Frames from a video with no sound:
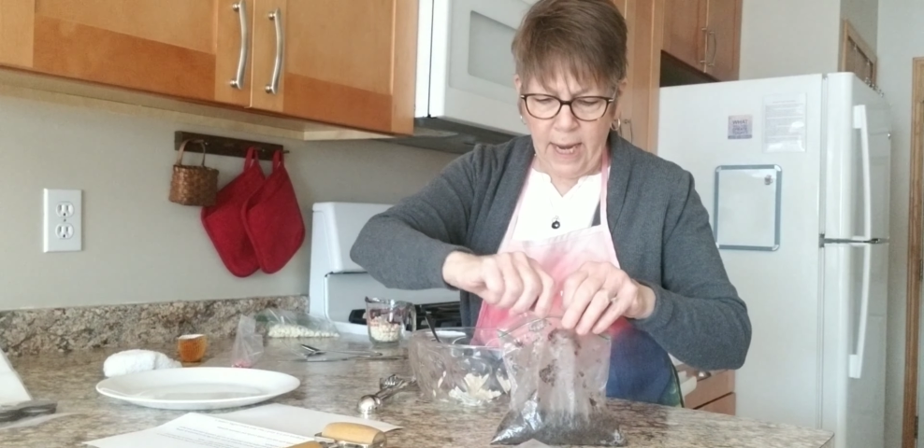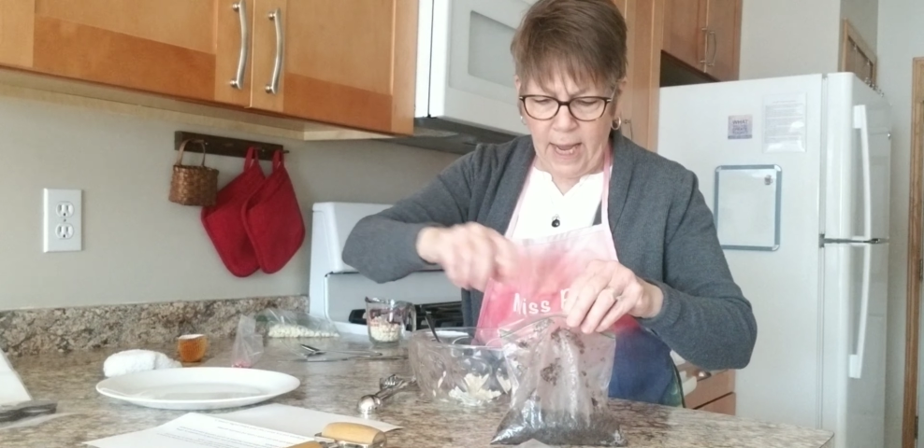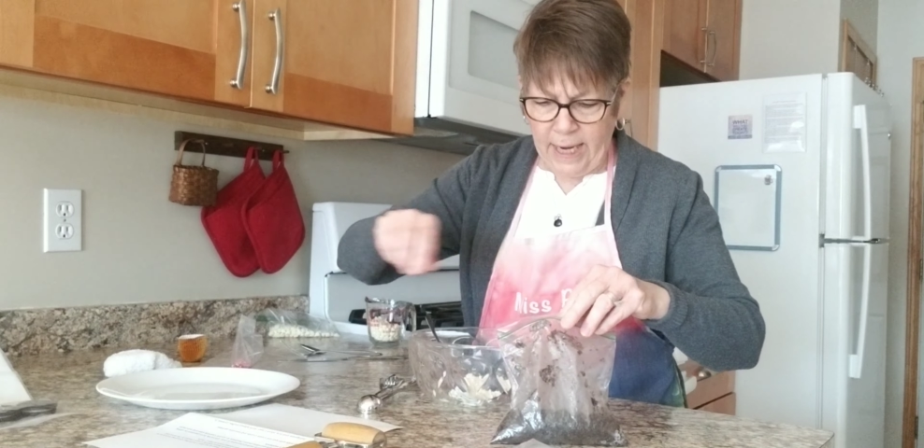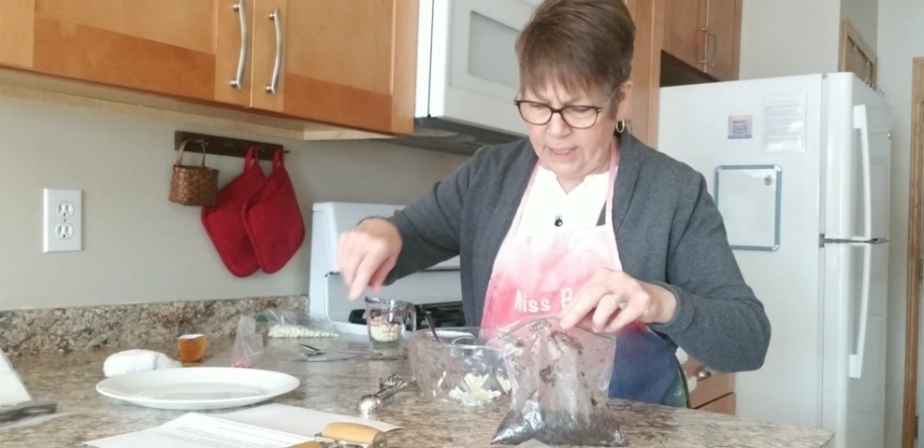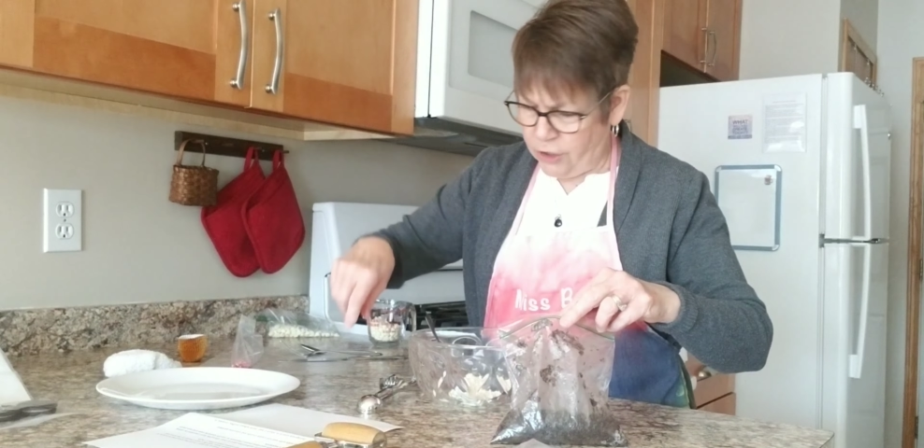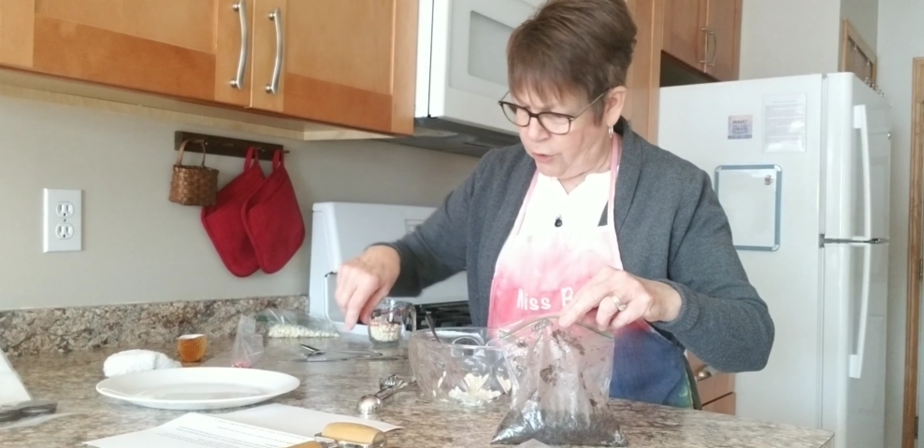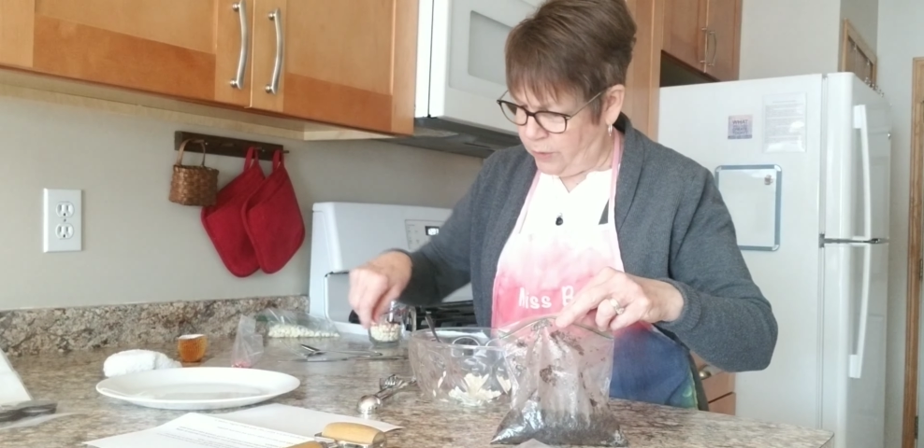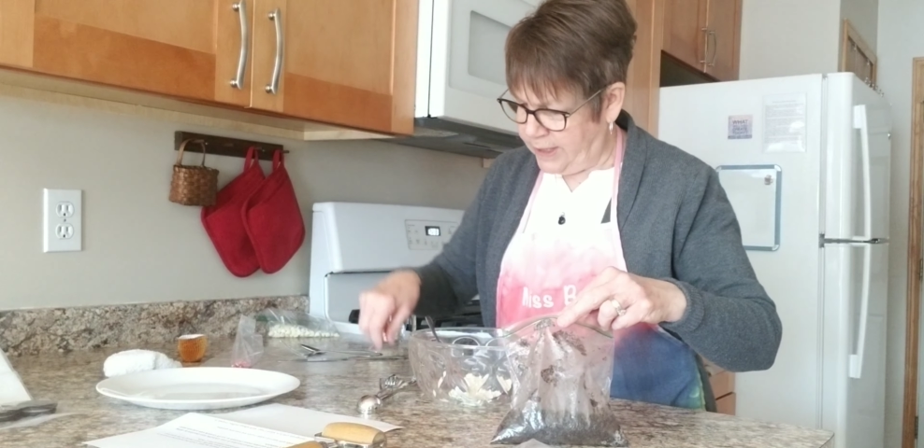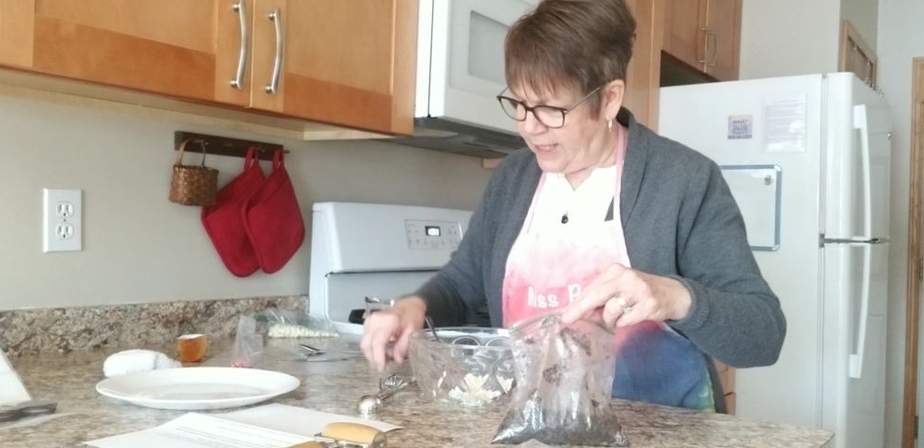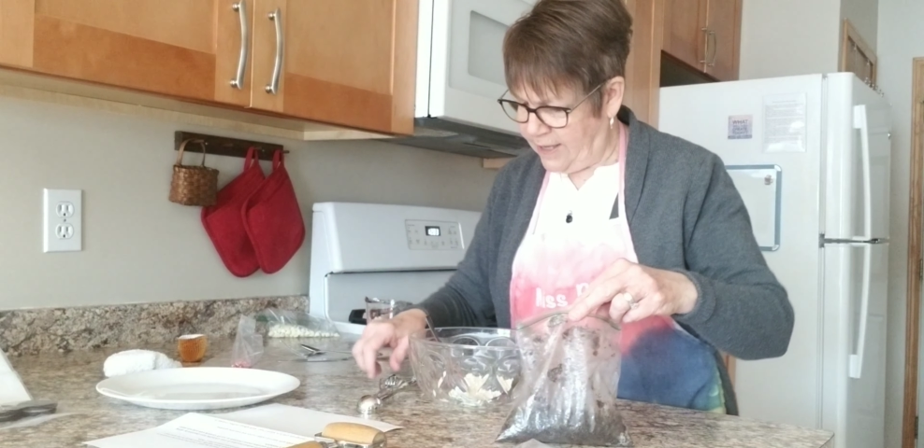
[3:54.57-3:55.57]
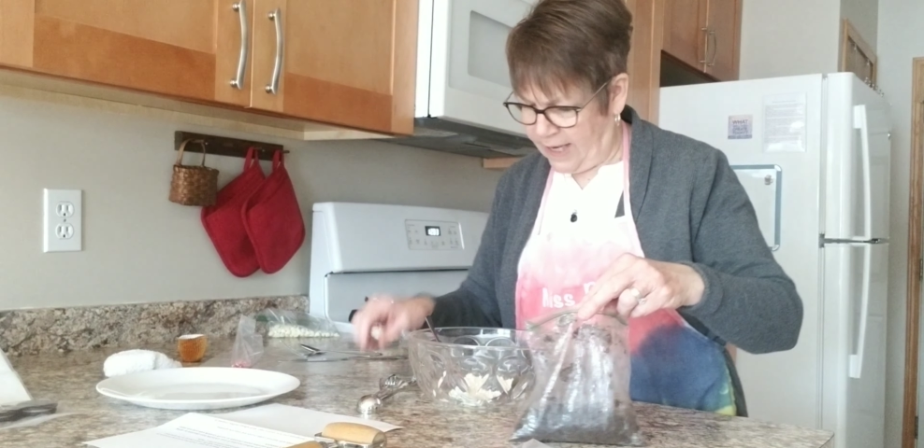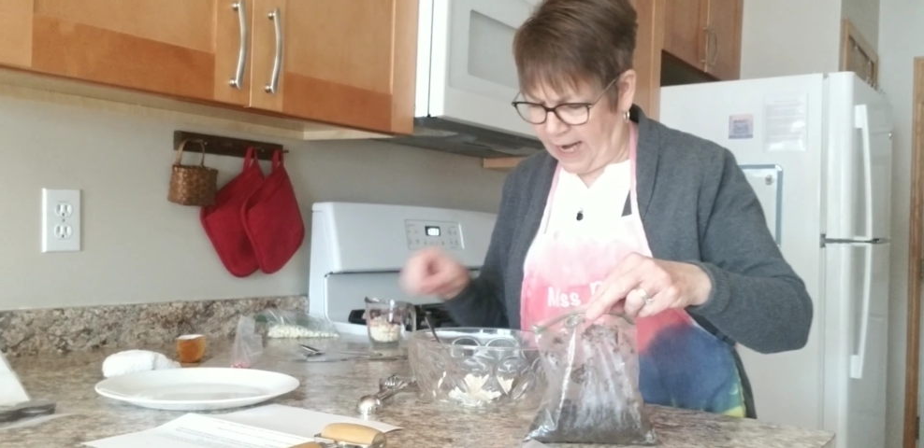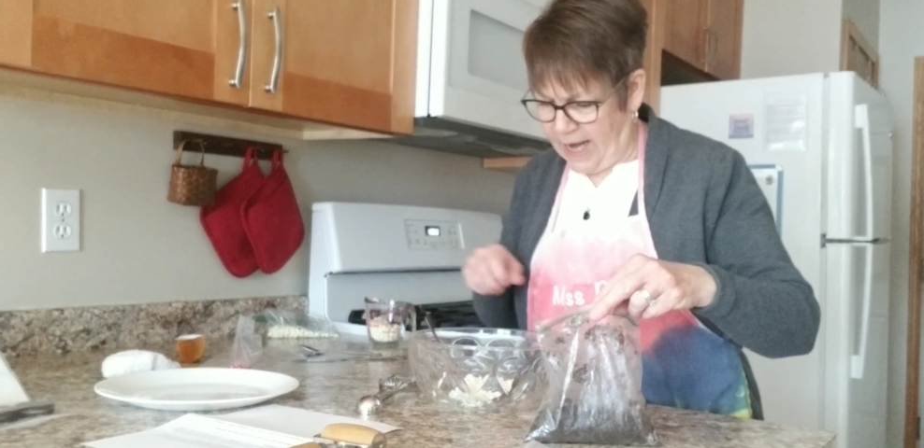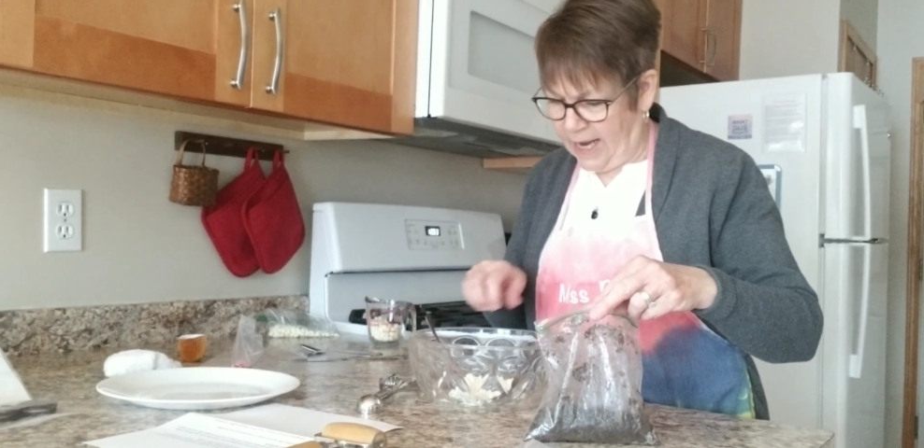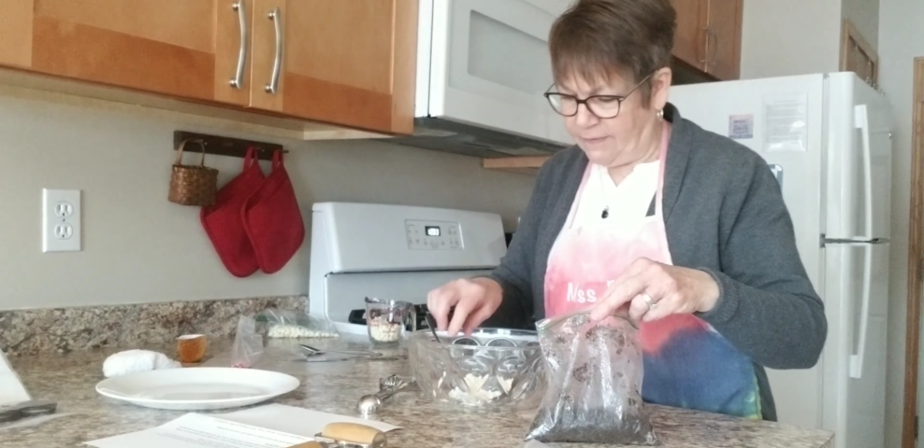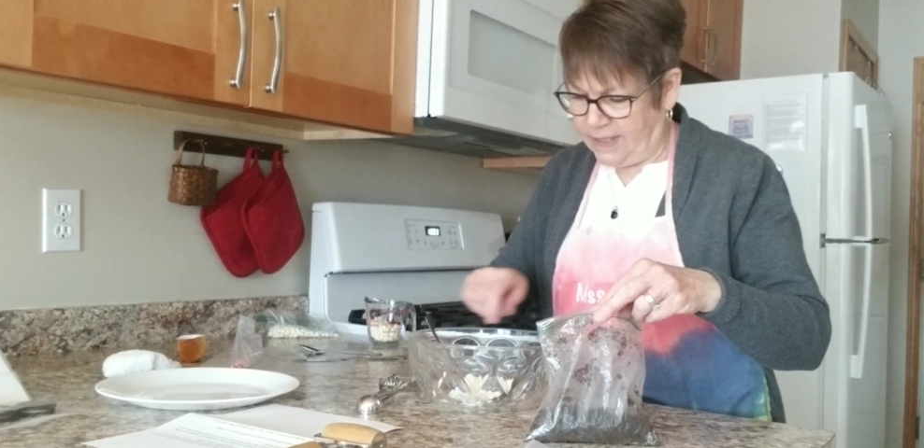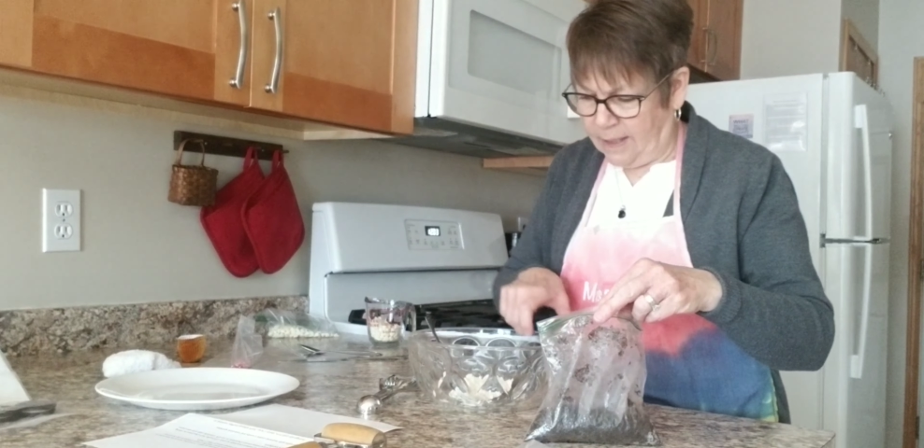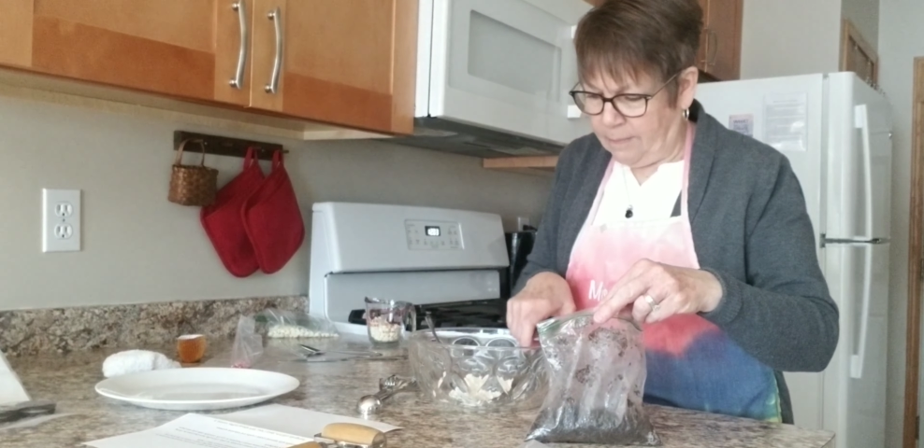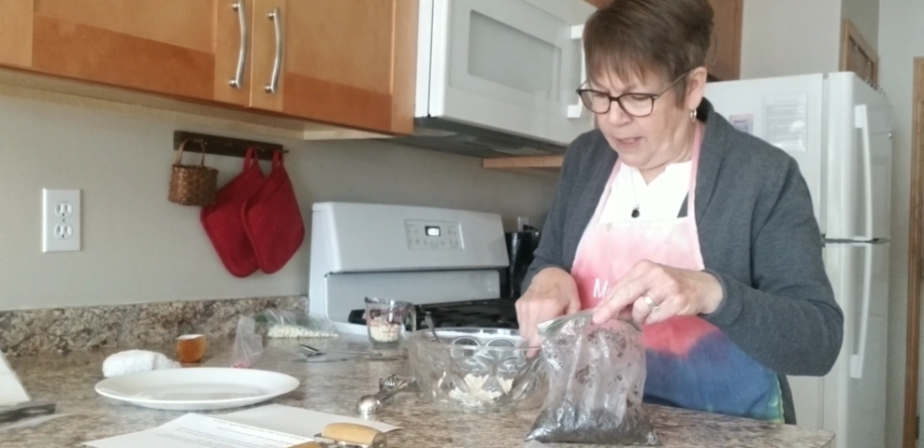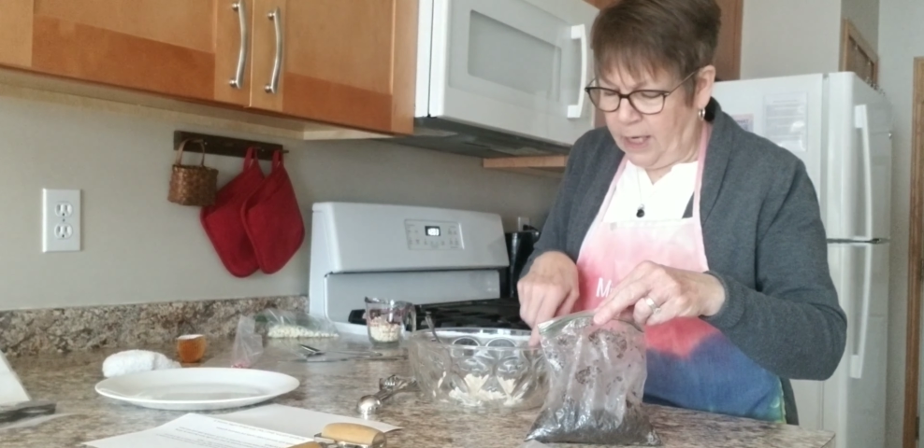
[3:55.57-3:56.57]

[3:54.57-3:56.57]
I do see that I have some